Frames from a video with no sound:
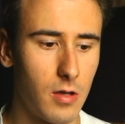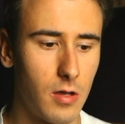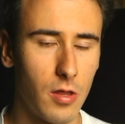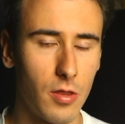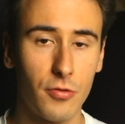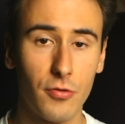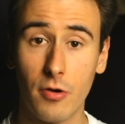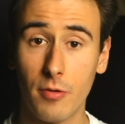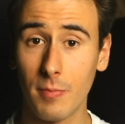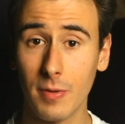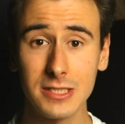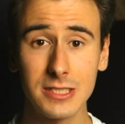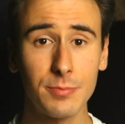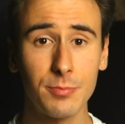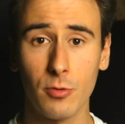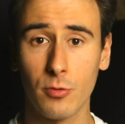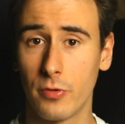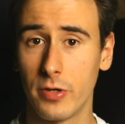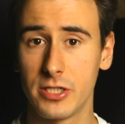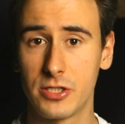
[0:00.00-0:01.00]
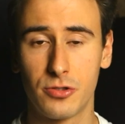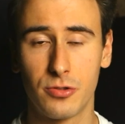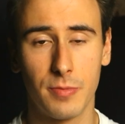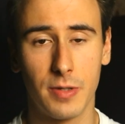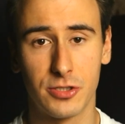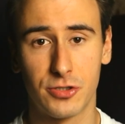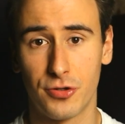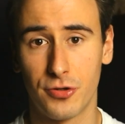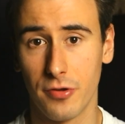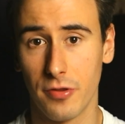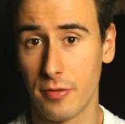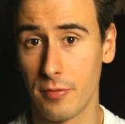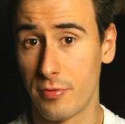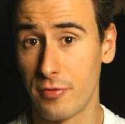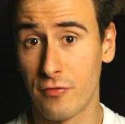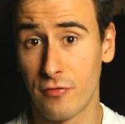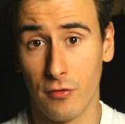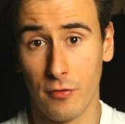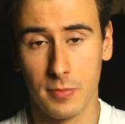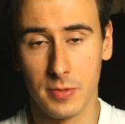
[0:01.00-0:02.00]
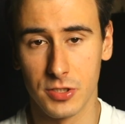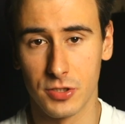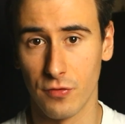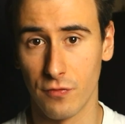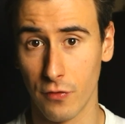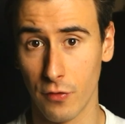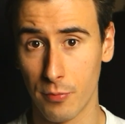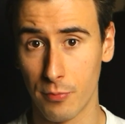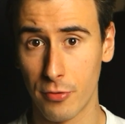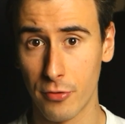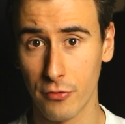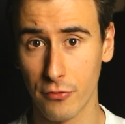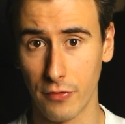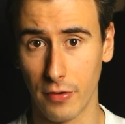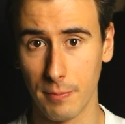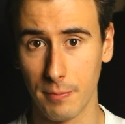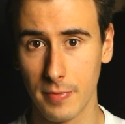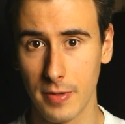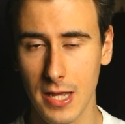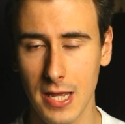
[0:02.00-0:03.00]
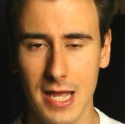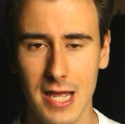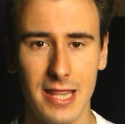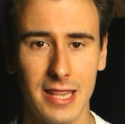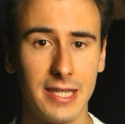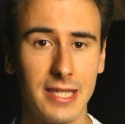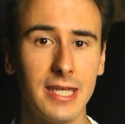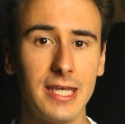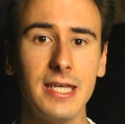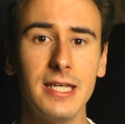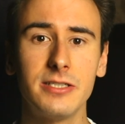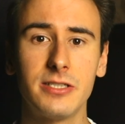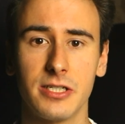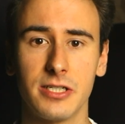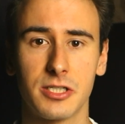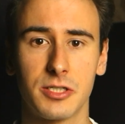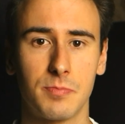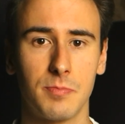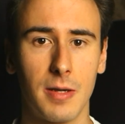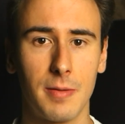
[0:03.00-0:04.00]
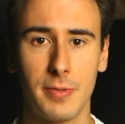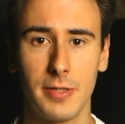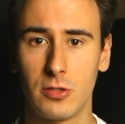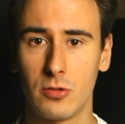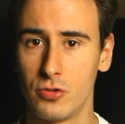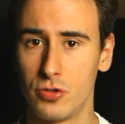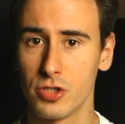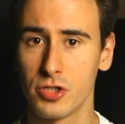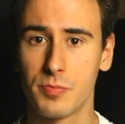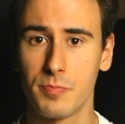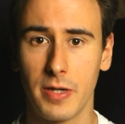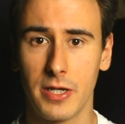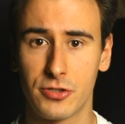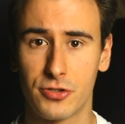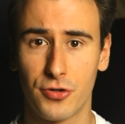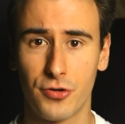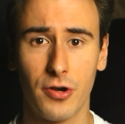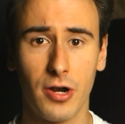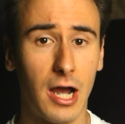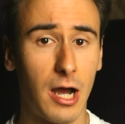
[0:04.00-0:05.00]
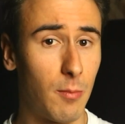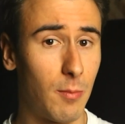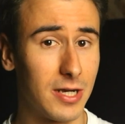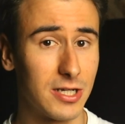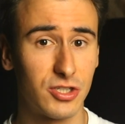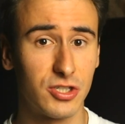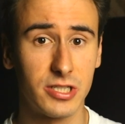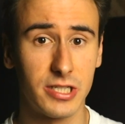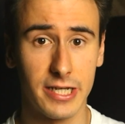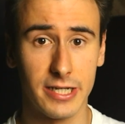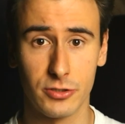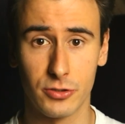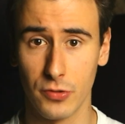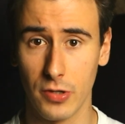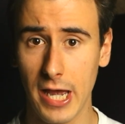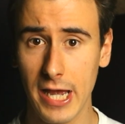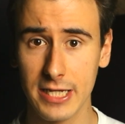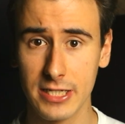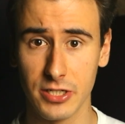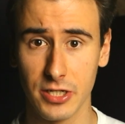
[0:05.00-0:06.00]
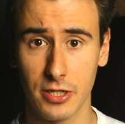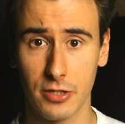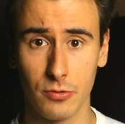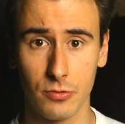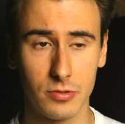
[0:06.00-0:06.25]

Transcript: There are multiple ways to measure the performance of your program. The easiest might be to just measure how much it takes to execute,